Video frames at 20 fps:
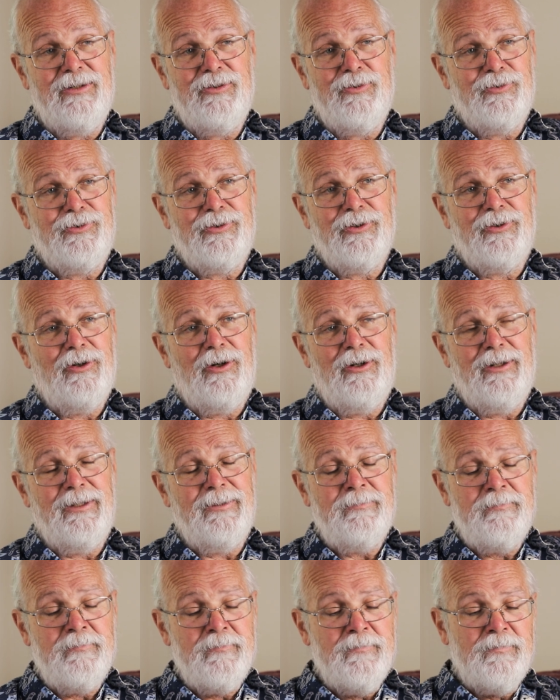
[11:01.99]
used to call
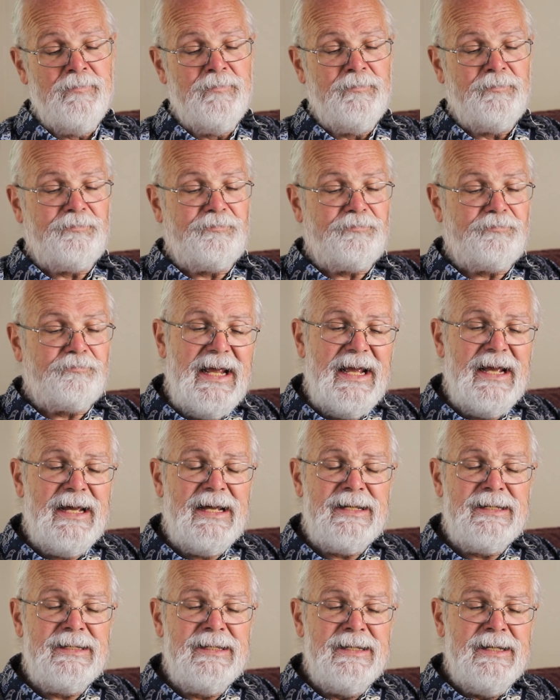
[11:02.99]
it.
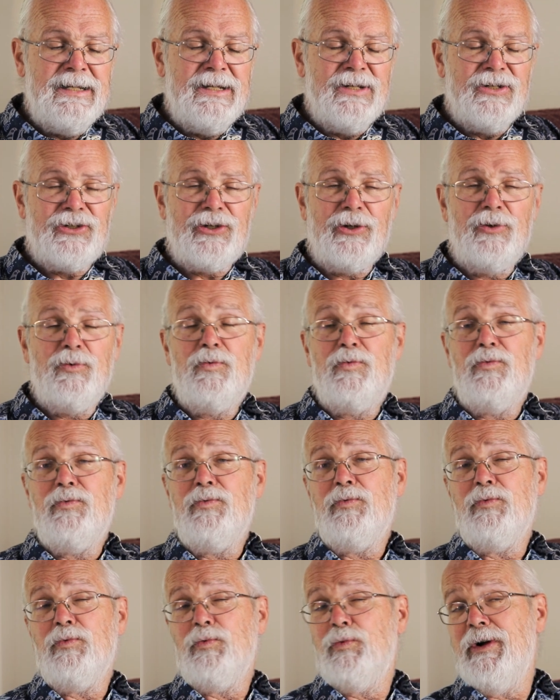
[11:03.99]
And so
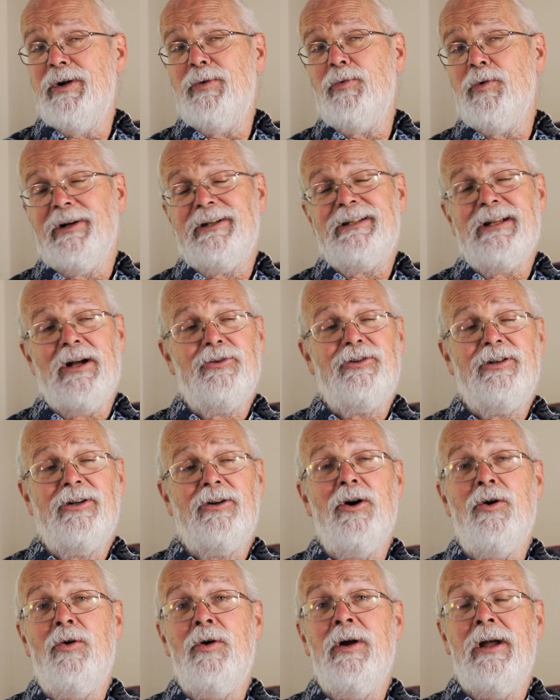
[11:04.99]
we worked out to
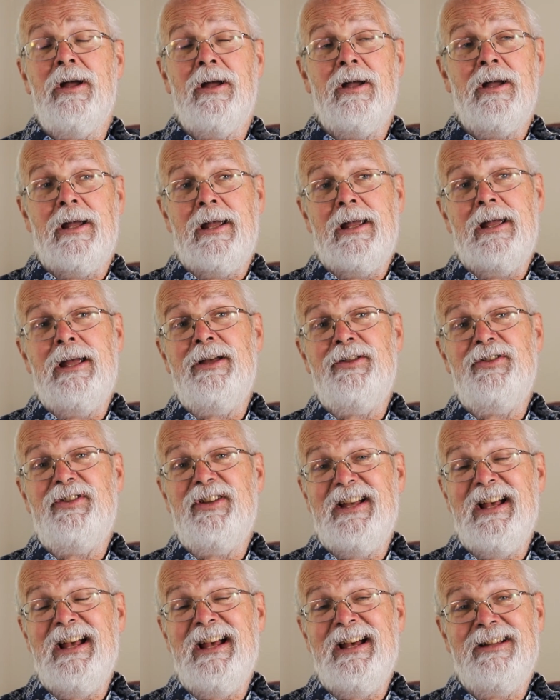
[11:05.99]
go. In
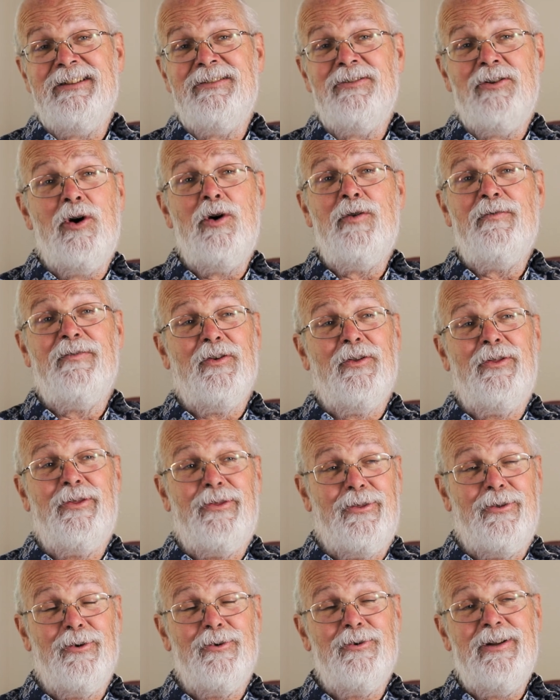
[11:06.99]
the end, over
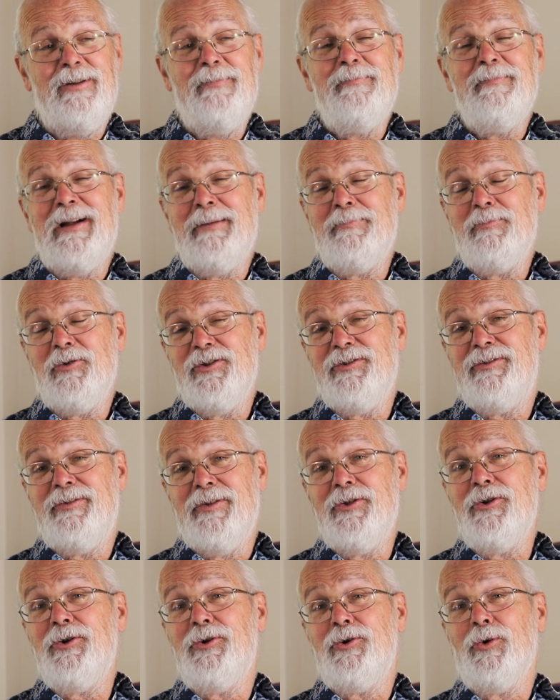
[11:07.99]
30 members
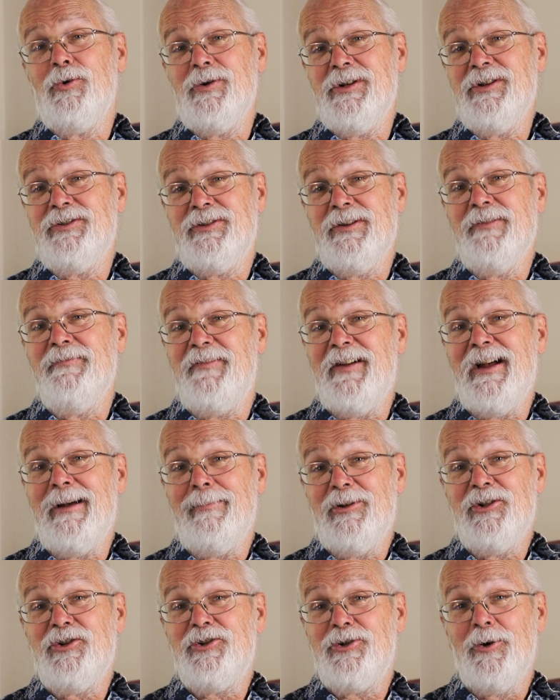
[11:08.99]
of the Torgerson
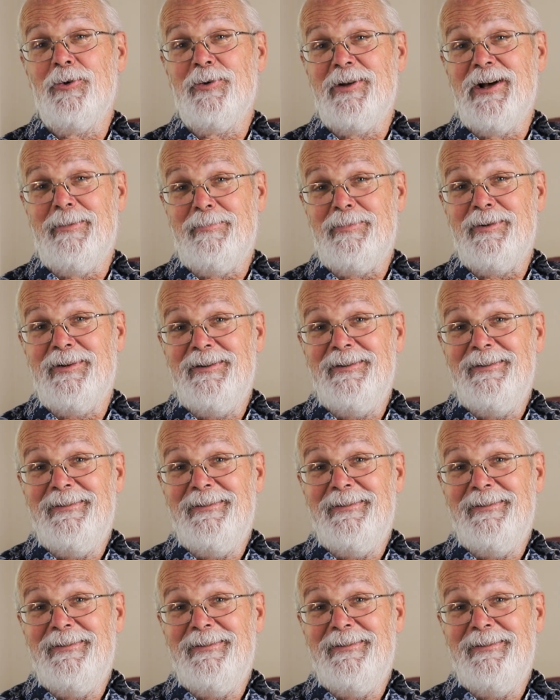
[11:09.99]
family showed up